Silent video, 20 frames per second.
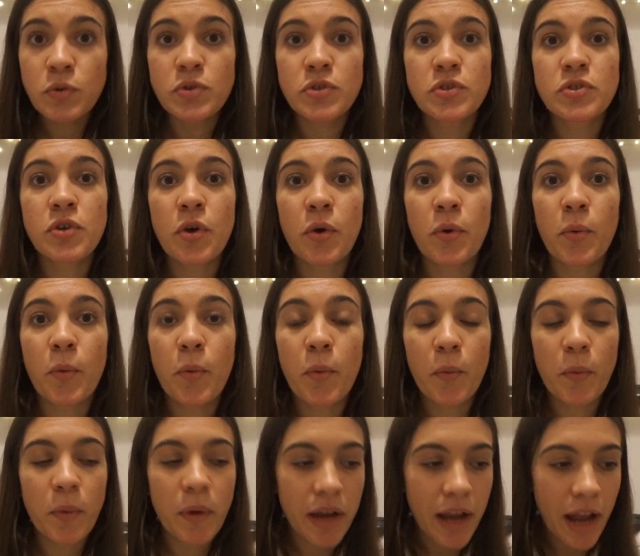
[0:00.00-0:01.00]

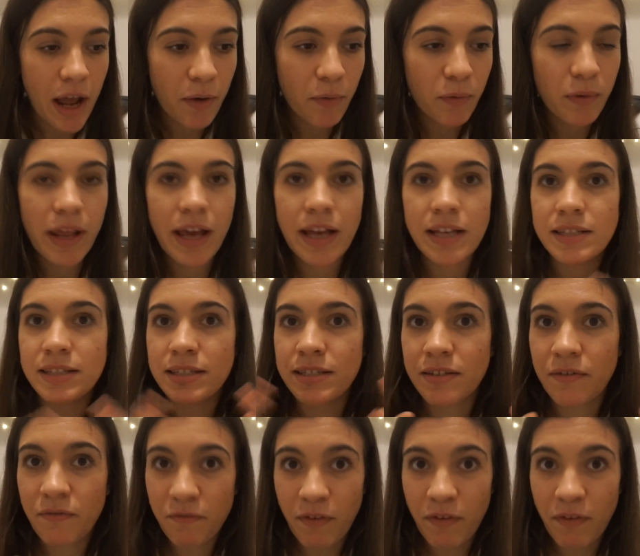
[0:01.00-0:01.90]
So now let's